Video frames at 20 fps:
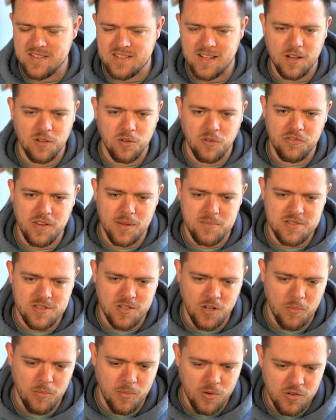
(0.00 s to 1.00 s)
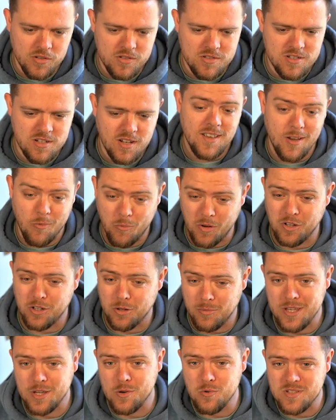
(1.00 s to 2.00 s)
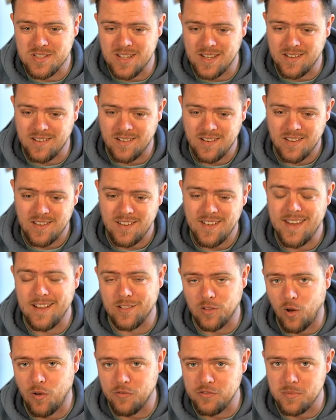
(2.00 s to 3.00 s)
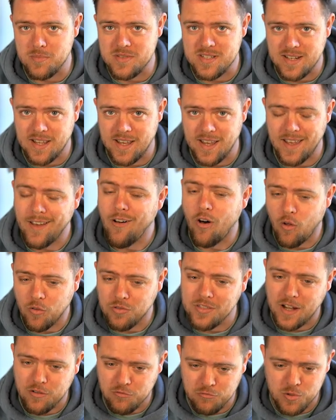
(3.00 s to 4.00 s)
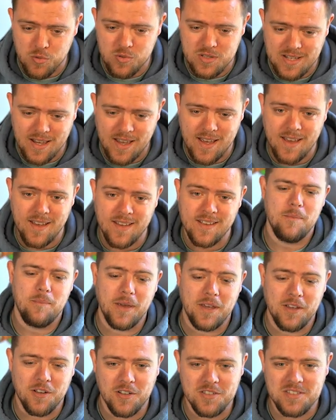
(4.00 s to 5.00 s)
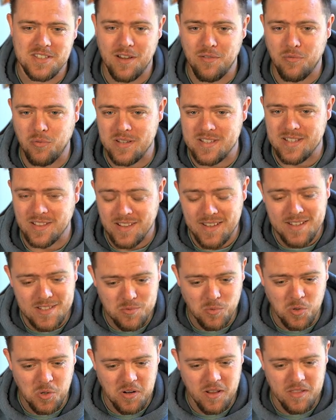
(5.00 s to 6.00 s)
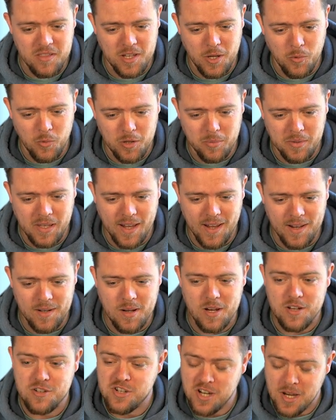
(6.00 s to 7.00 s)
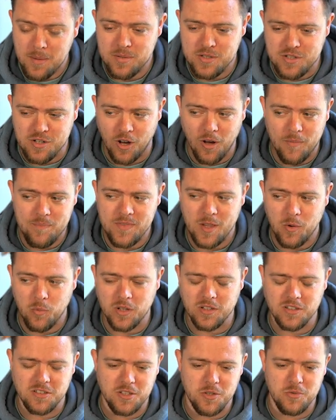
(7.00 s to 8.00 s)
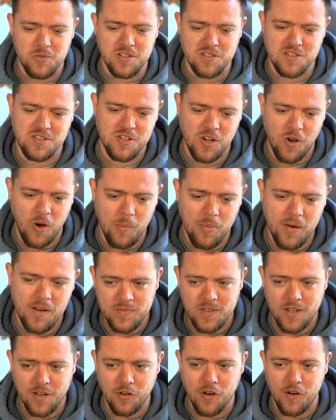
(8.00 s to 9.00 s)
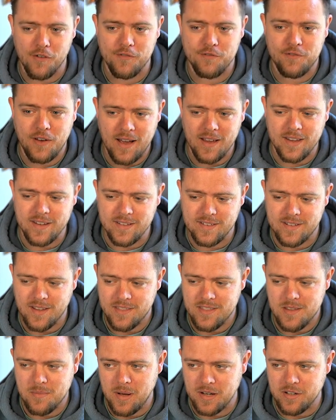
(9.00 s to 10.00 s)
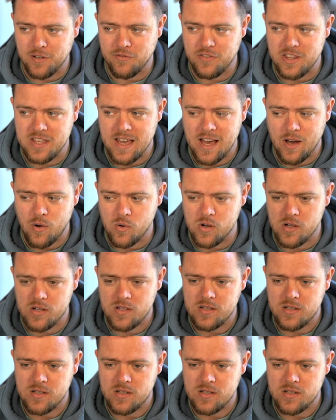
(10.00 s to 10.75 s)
I love them so much, and we're going to be using a lot of them today on that rutter, because if we select one that he will be getting, Chip Shot will do the job and go find the man of the hour,